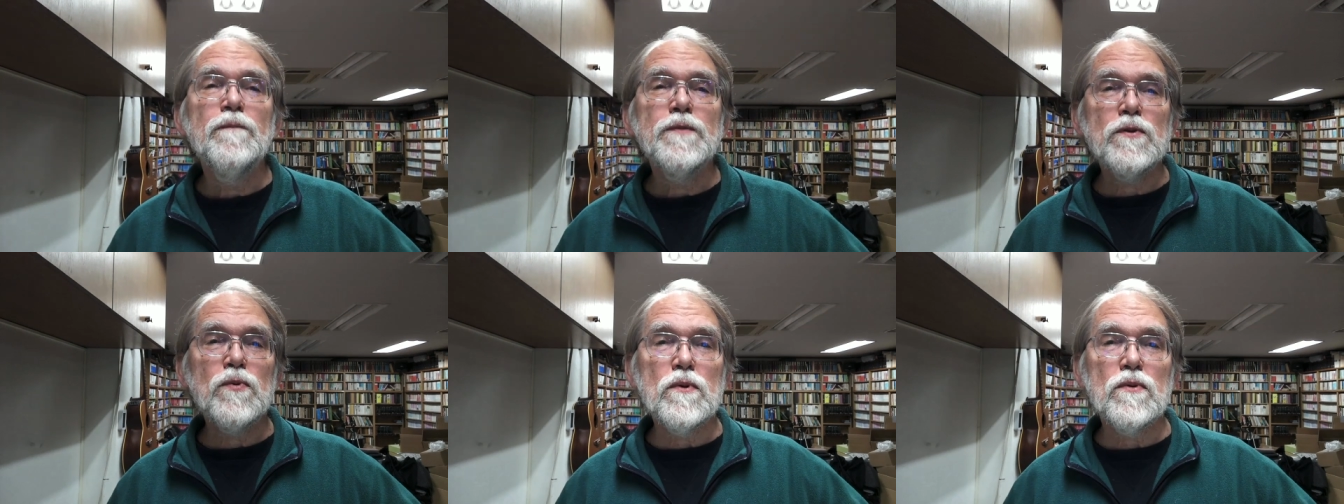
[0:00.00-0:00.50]

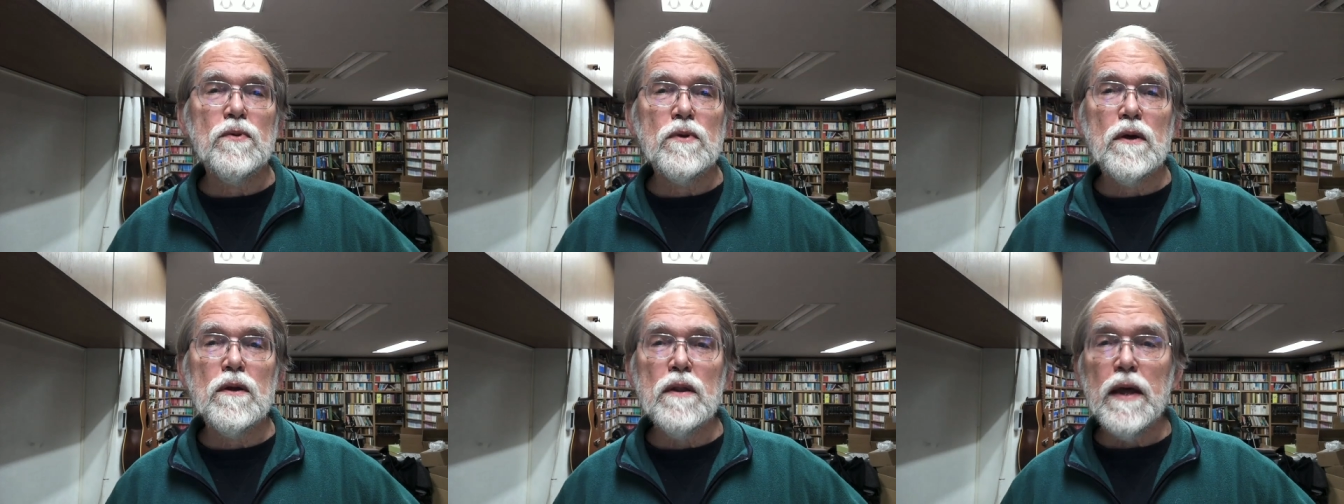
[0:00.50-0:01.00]
This was
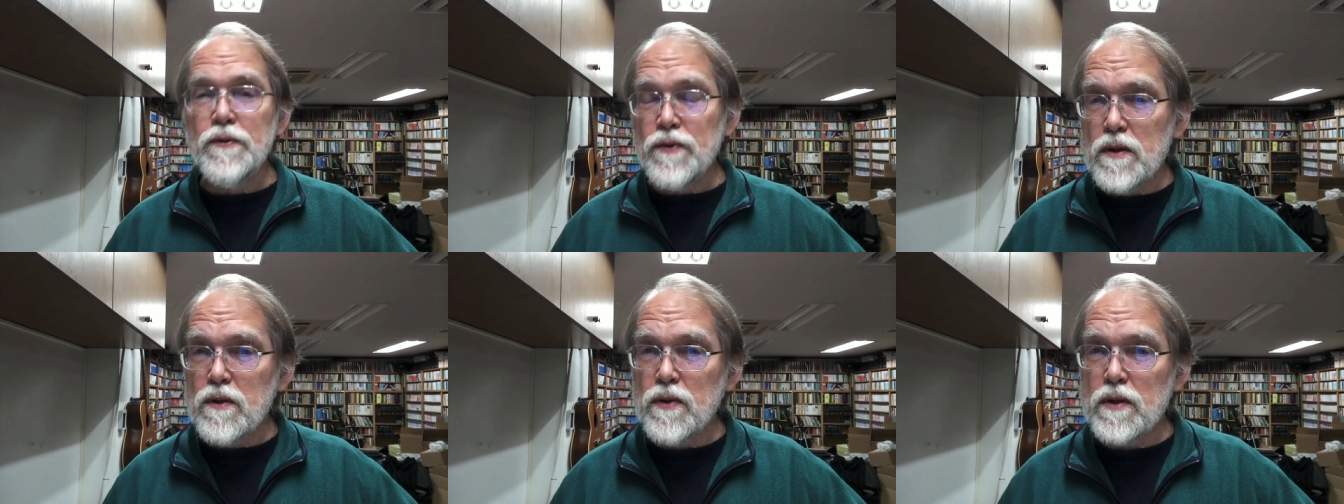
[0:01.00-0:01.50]
less
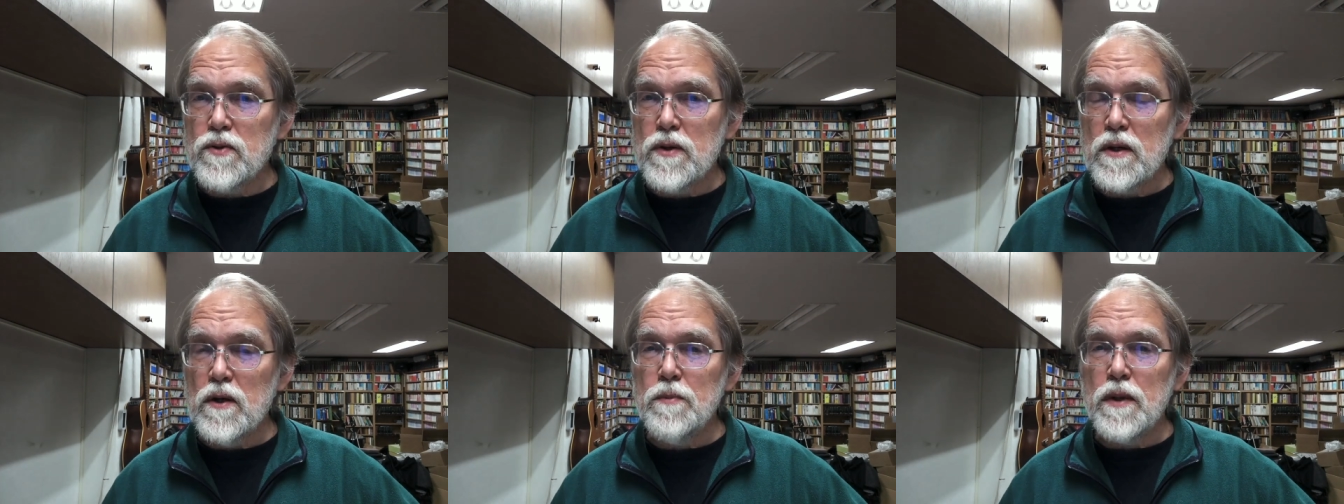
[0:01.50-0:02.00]
than a century
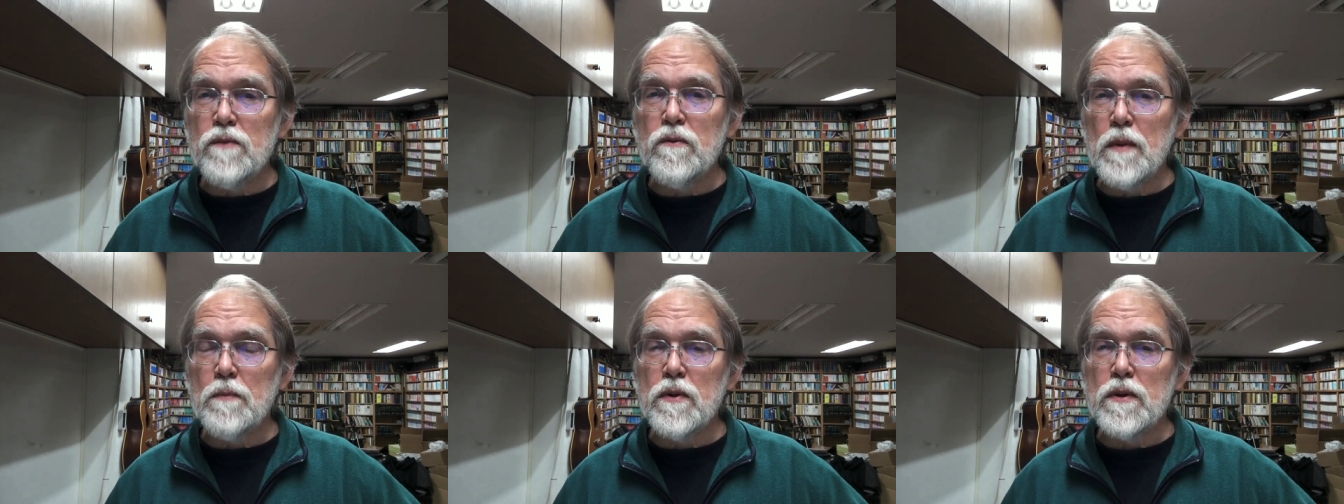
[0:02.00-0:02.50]
ago, but I
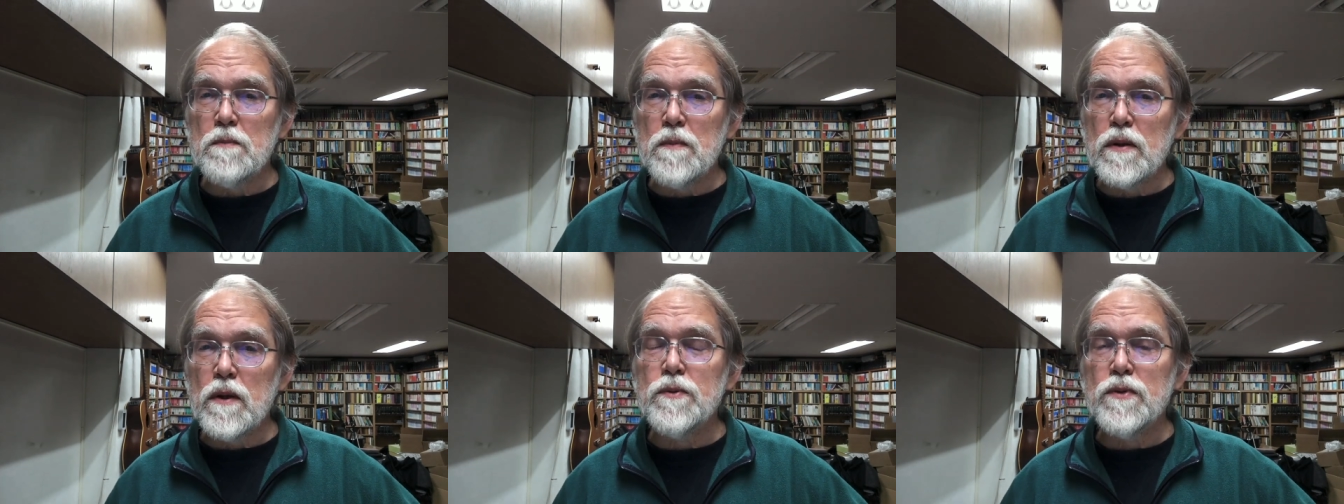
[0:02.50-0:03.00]
remember
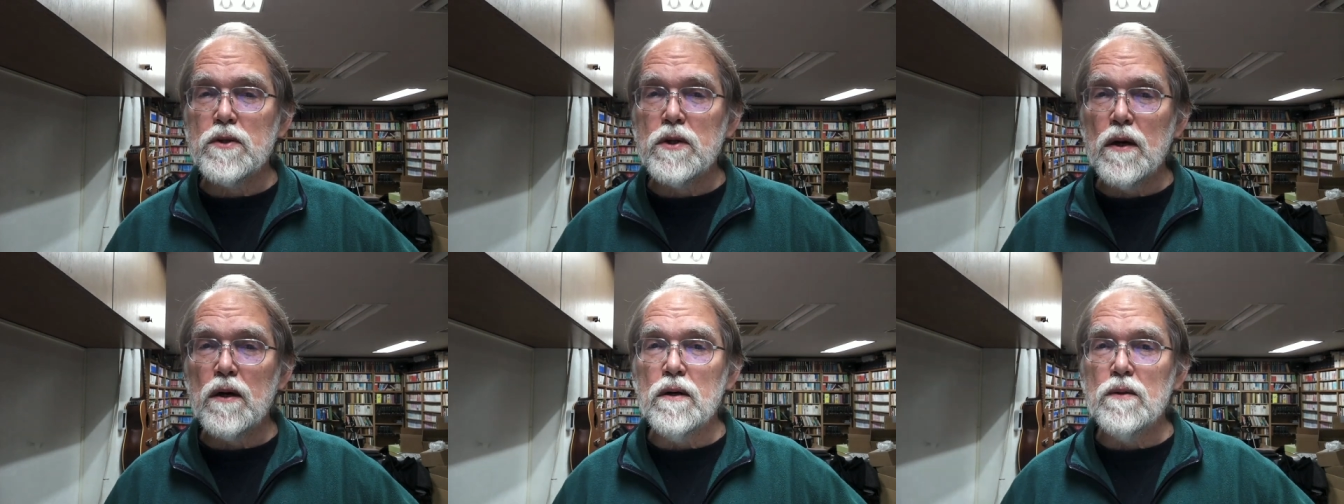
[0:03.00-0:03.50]
when I was a
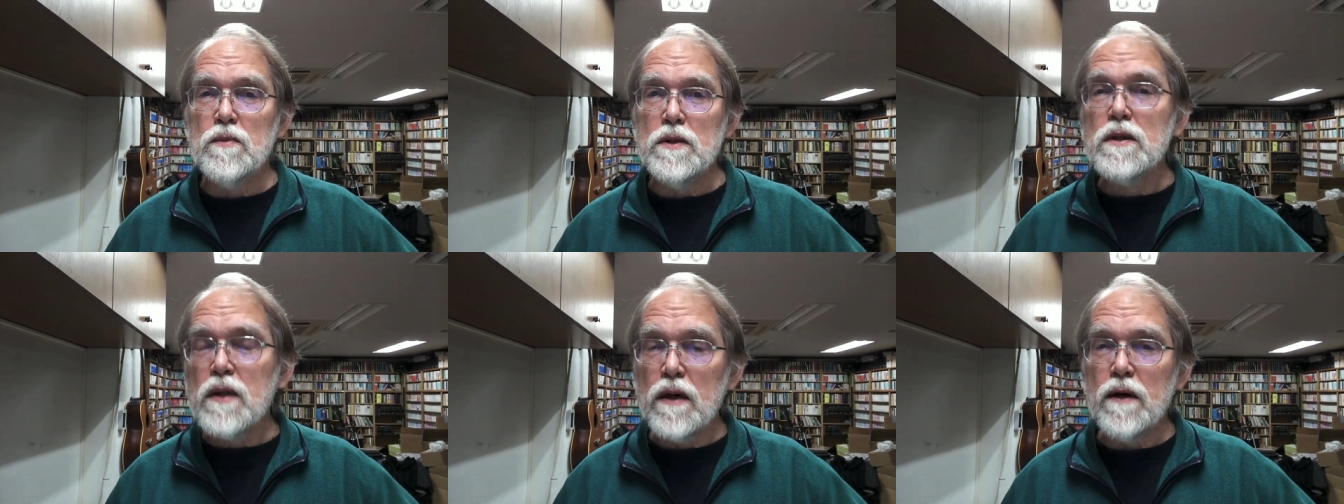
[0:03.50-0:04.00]
child, we
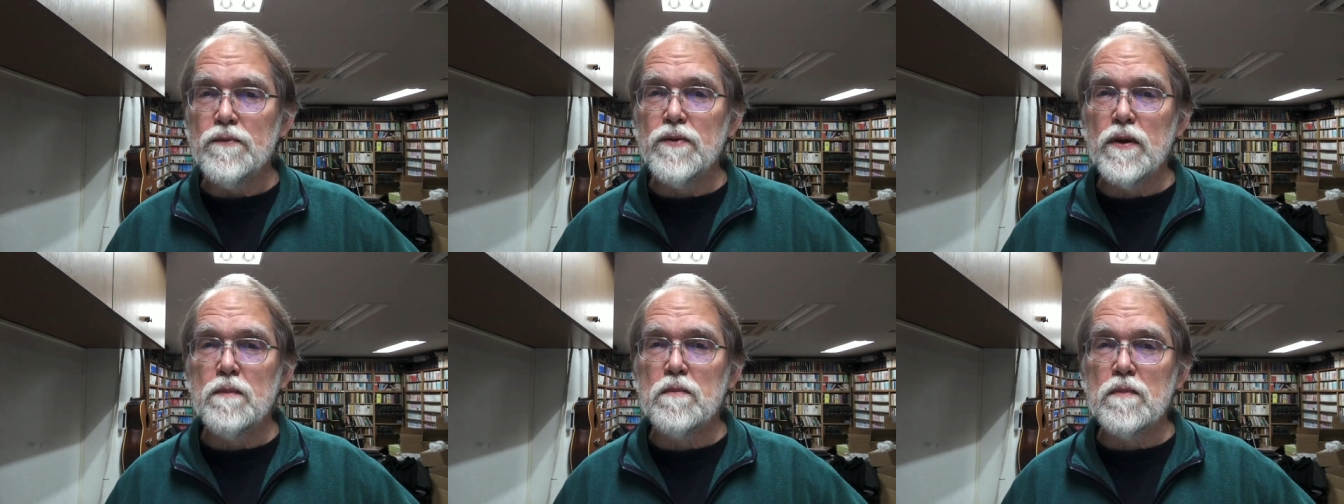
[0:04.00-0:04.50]
did have
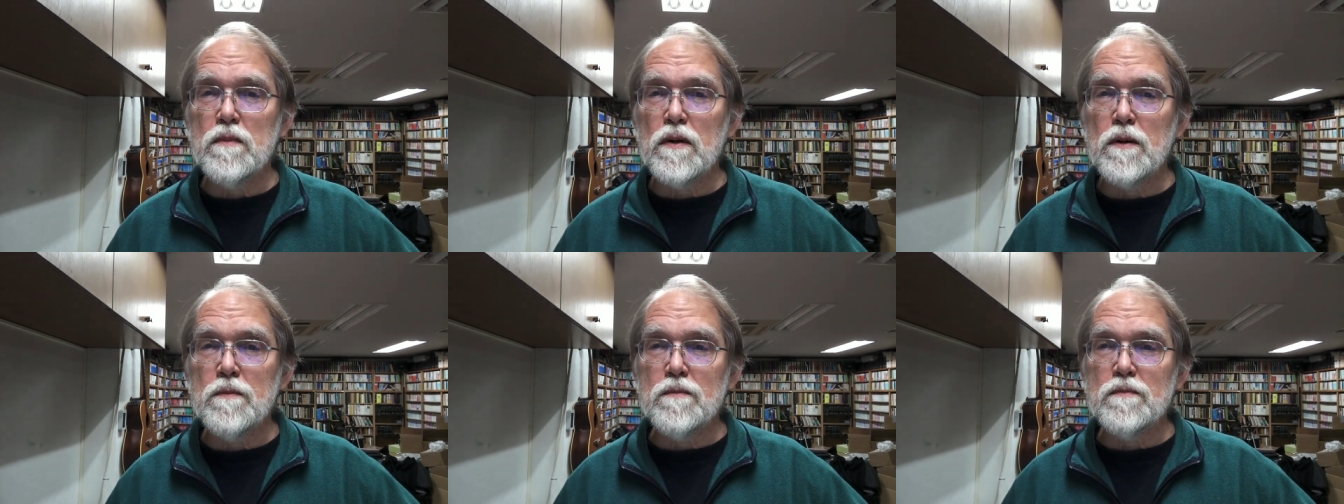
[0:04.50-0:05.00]

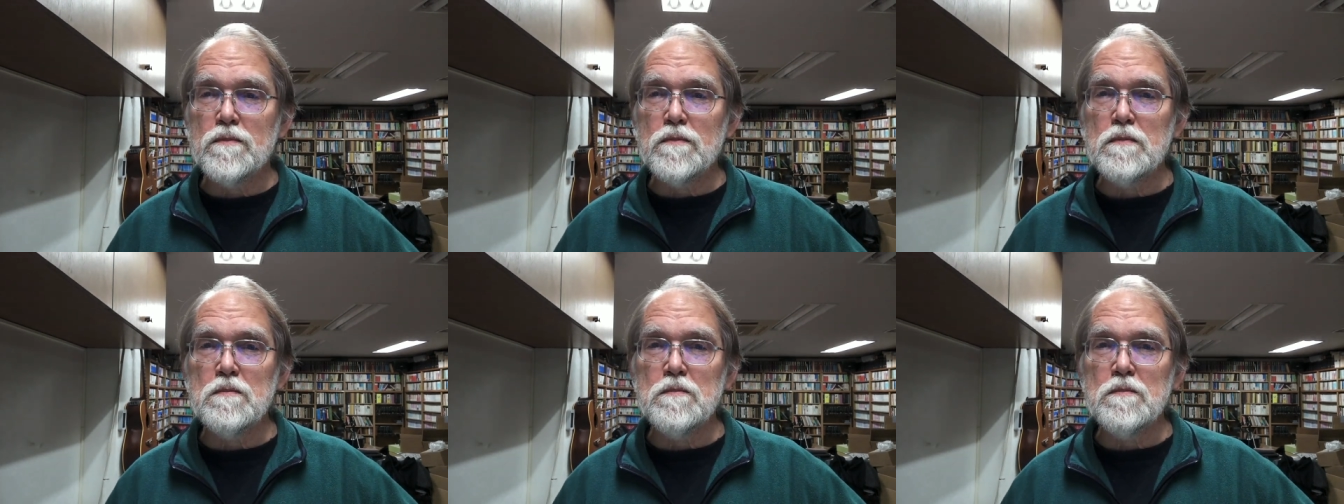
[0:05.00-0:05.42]
some